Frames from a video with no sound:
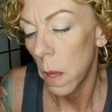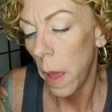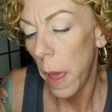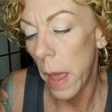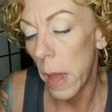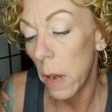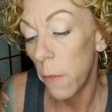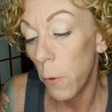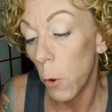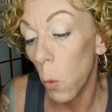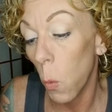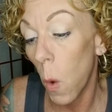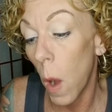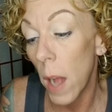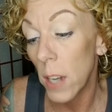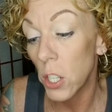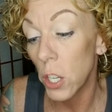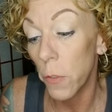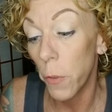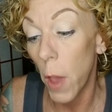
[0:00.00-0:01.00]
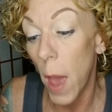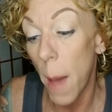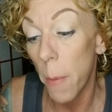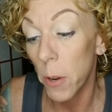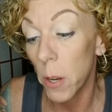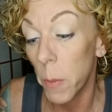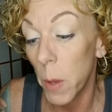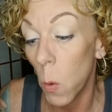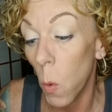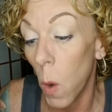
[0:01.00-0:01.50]
And if you're watching, if you
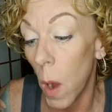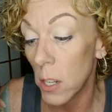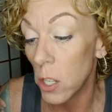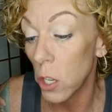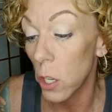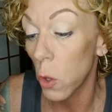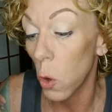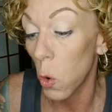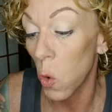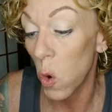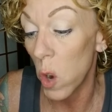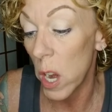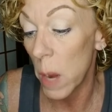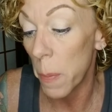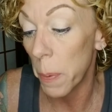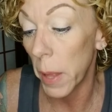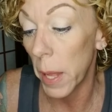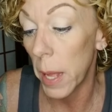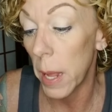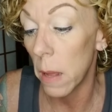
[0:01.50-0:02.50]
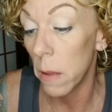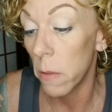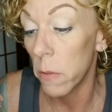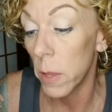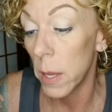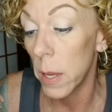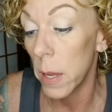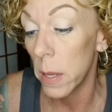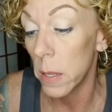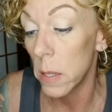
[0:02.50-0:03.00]
happen to be watching the replay of
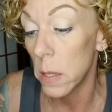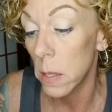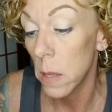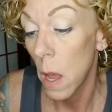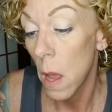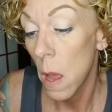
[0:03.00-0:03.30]
this,